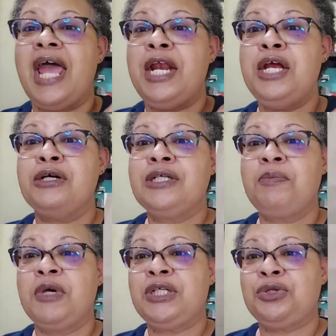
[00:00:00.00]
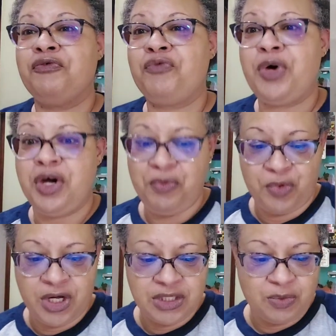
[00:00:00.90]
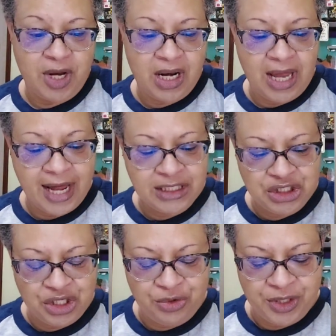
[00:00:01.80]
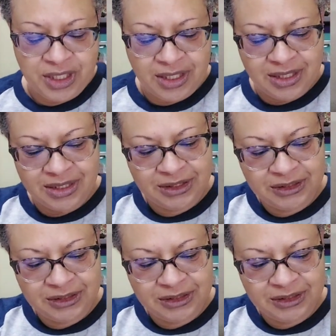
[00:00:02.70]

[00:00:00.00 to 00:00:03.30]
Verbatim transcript: And here's a picture of where it was when I last showed it.